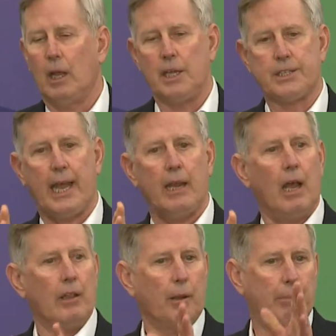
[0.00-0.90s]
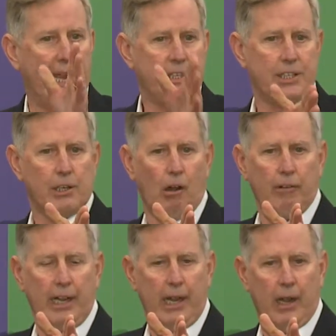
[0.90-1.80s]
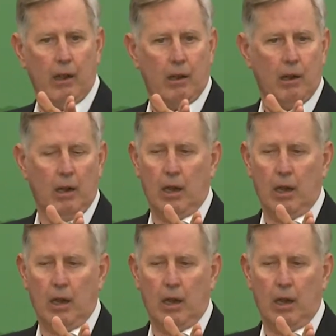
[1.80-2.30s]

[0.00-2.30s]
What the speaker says: He said, "The base is over here.